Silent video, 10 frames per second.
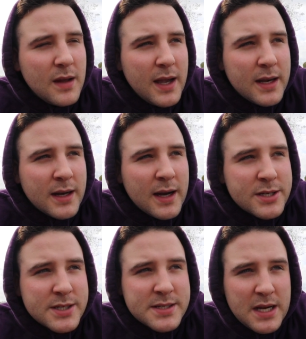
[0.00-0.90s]
and I
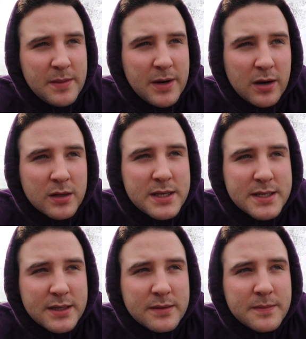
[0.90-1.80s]
just seen him in
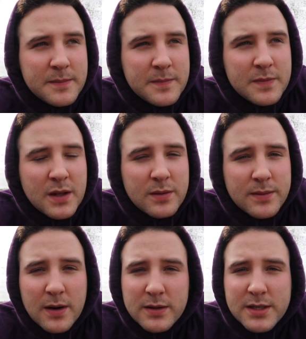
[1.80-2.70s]
Arlington, the
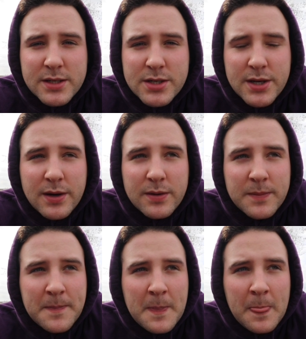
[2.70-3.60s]
Arlington show
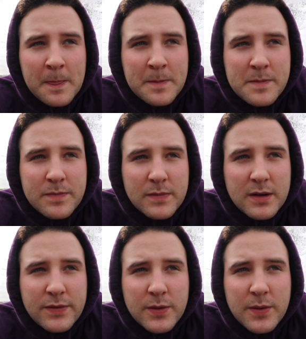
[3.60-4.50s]

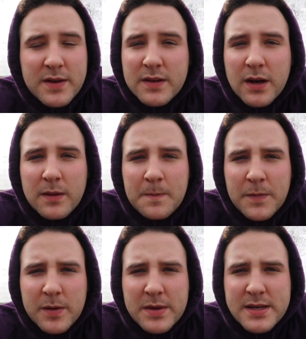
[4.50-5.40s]
a few weeks ago. You
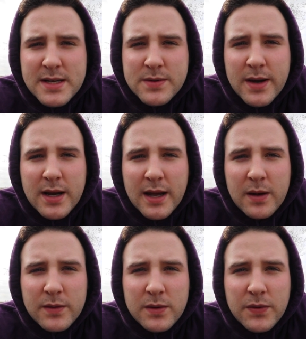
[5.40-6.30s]
know, me and Desiree hung
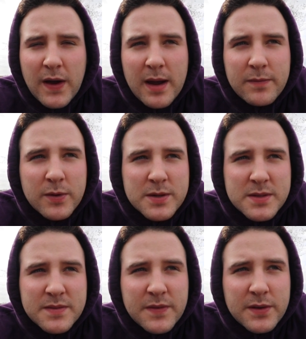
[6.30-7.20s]
out the whole time. Forrest
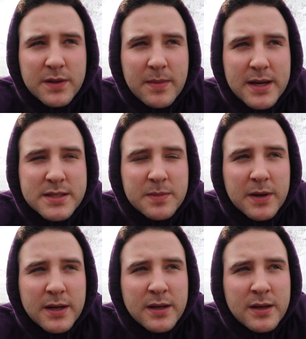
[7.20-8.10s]
wasn't feeling the best,
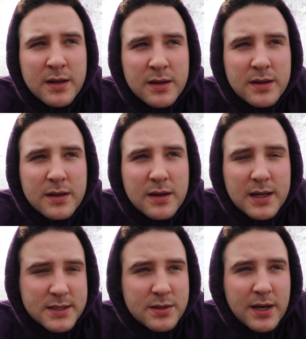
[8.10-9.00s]
but
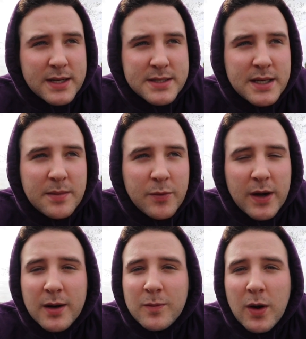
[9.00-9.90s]
I still got to see him. We
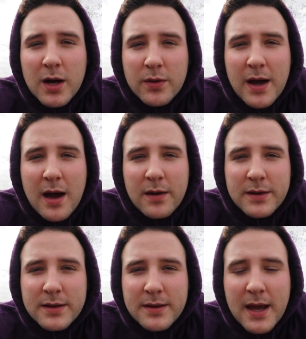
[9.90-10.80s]
got to walk
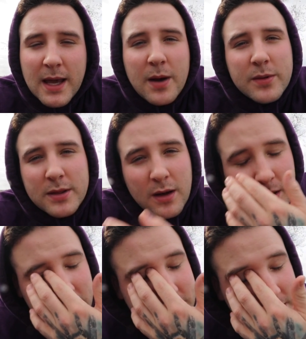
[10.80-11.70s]
around and hang out with
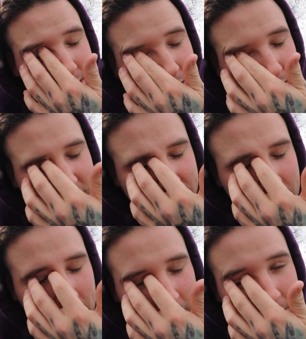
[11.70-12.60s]
Lars and um,